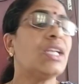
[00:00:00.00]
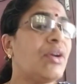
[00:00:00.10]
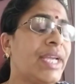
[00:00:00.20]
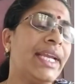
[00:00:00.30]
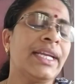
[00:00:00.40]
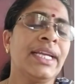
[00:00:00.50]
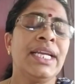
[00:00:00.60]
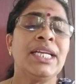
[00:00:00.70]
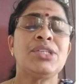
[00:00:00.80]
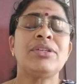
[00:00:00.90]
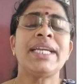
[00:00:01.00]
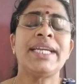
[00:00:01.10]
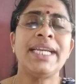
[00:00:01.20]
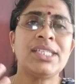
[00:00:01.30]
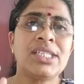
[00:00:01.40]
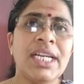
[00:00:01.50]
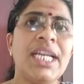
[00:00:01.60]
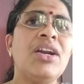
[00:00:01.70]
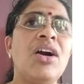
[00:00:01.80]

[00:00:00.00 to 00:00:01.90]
Okay, so the history